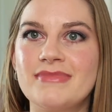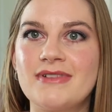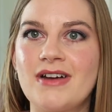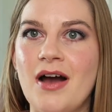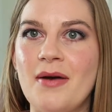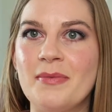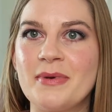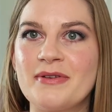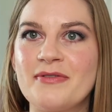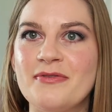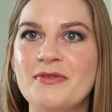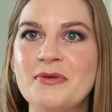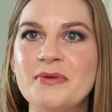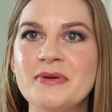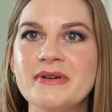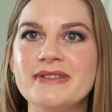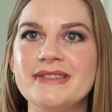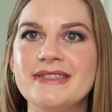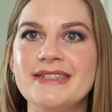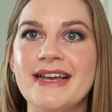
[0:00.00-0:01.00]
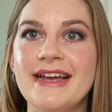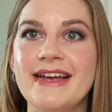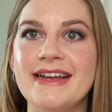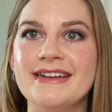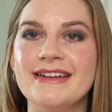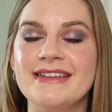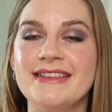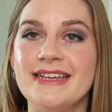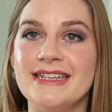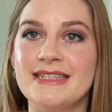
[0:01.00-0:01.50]
coming forwards
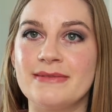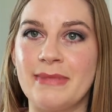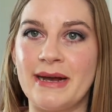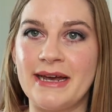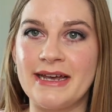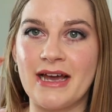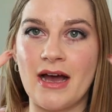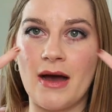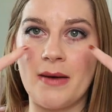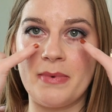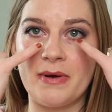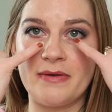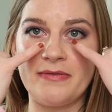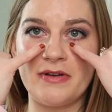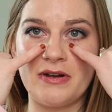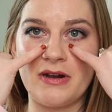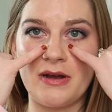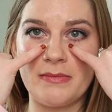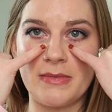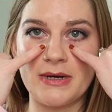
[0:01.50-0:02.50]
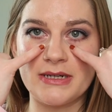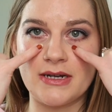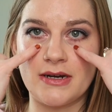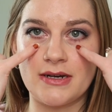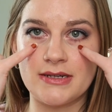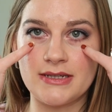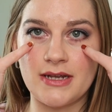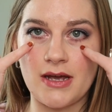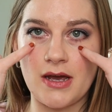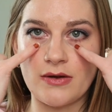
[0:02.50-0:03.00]
in this makeup. I feel like my
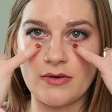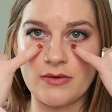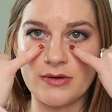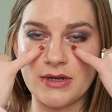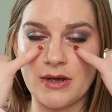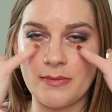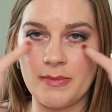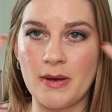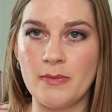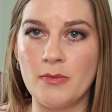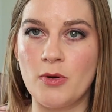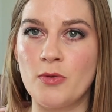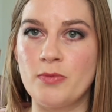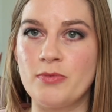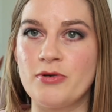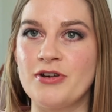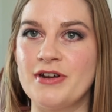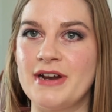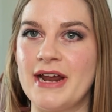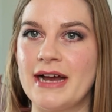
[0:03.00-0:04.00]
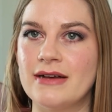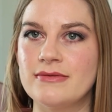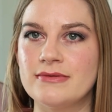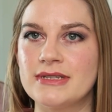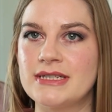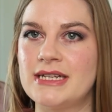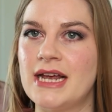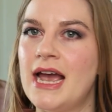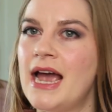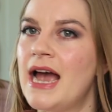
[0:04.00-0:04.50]
dark circles are a bit more
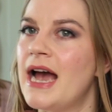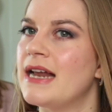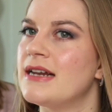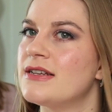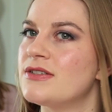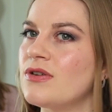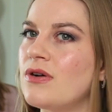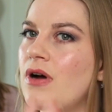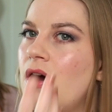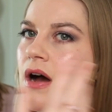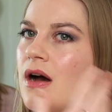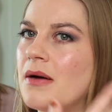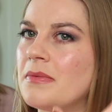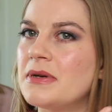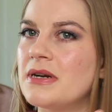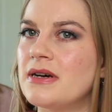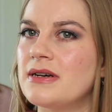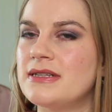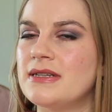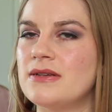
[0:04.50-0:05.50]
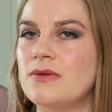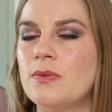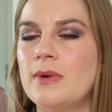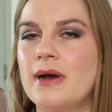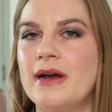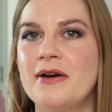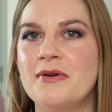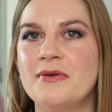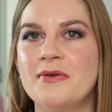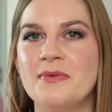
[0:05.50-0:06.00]
pronounced and it's not harmonising
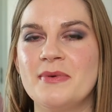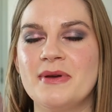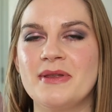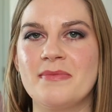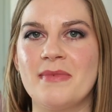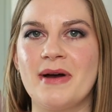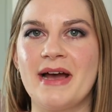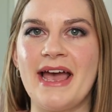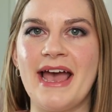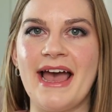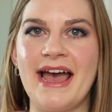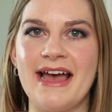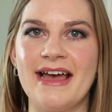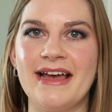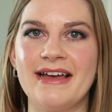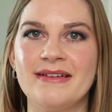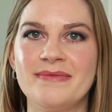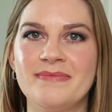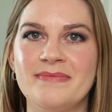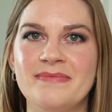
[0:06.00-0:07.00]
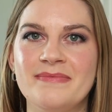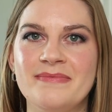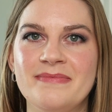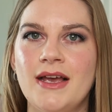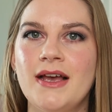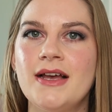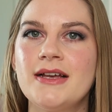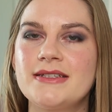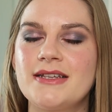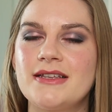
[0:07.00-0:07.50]
well with my hair.
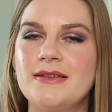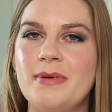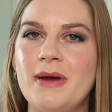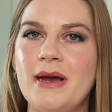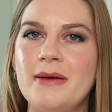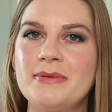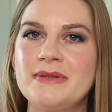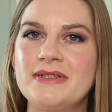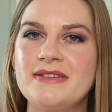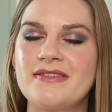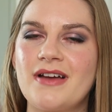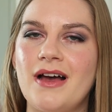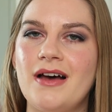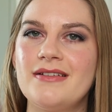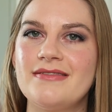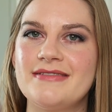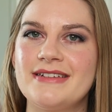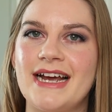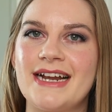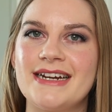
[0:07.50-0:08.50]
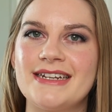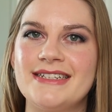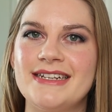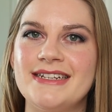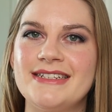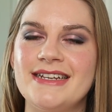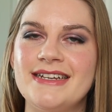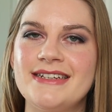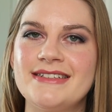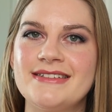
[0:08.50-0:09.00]
So the purpose of colour
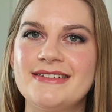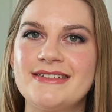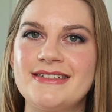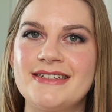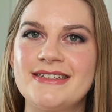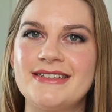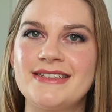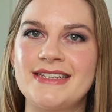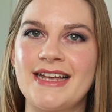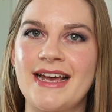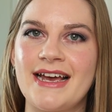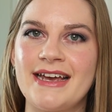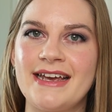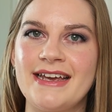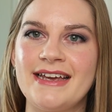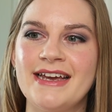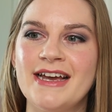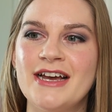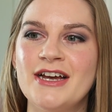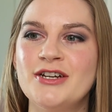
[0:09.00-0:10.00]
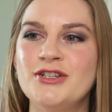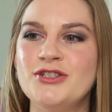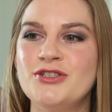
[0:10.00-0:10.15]
analysis isn't to say